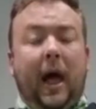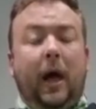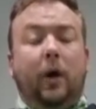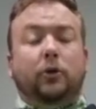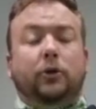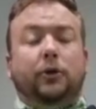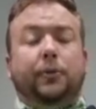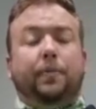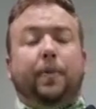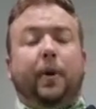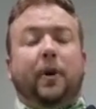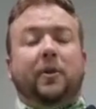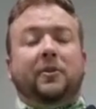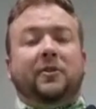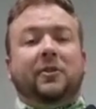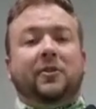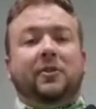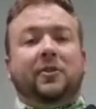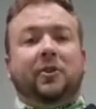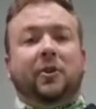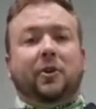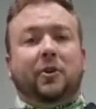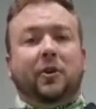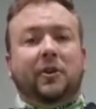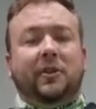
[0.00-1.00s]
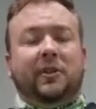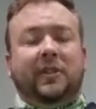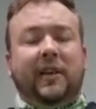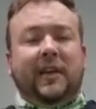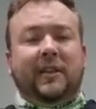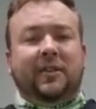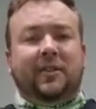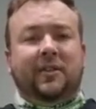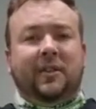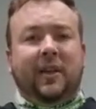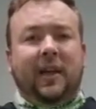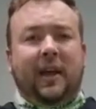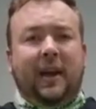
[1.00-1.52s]
our deposits to
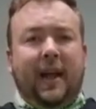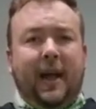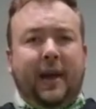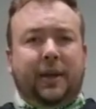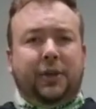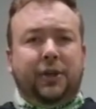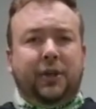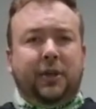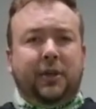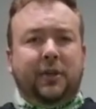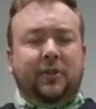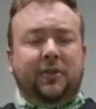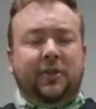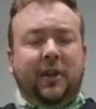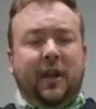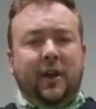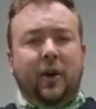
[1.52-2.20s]
contest elections